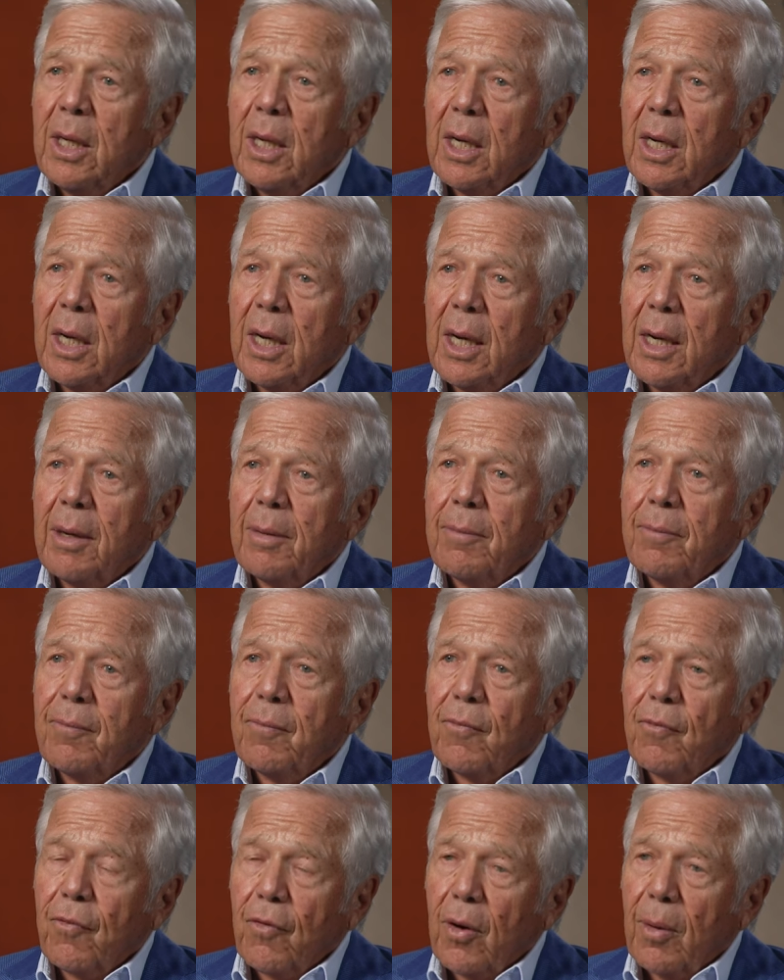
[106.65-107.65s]
um,
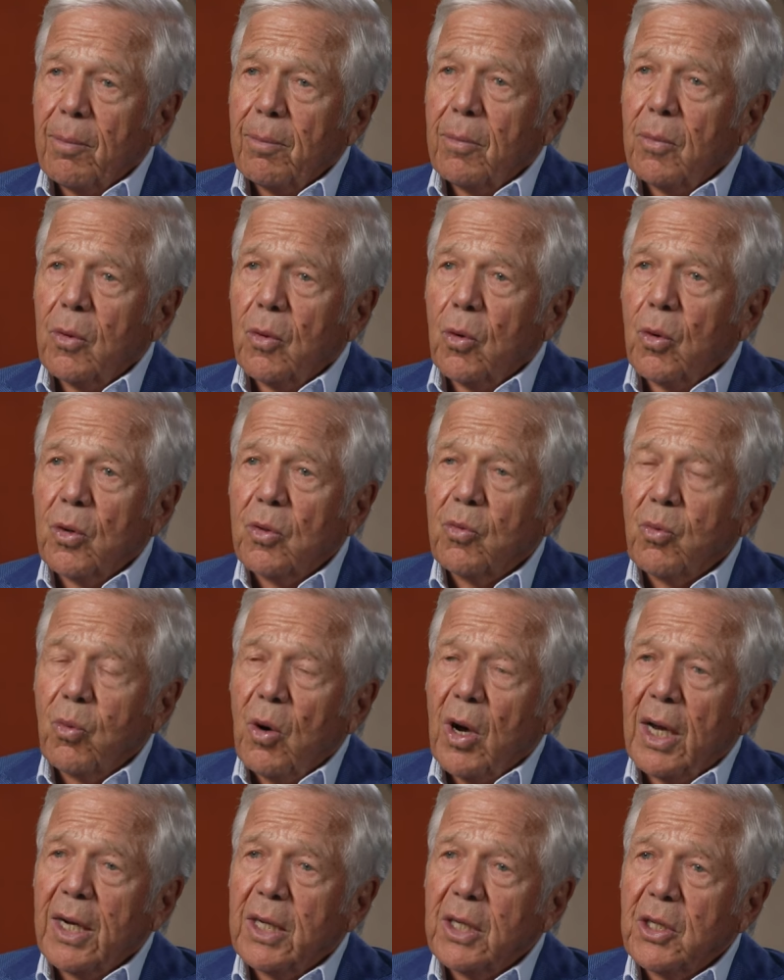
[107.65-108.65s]
from
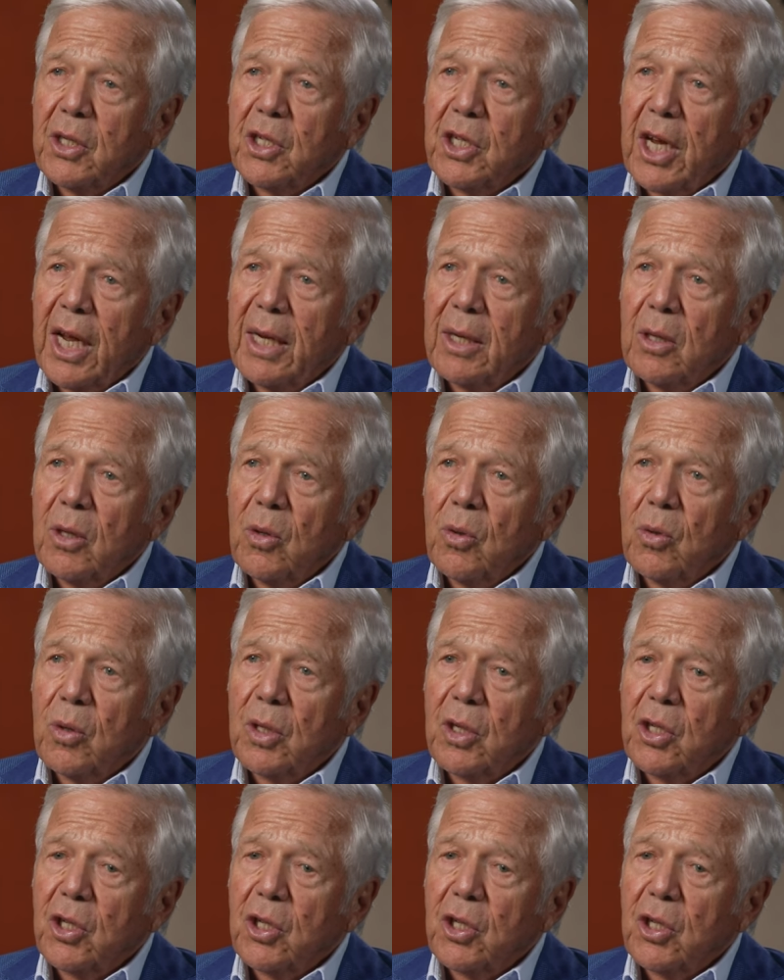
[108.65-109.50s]
Orthwein in St. Louis.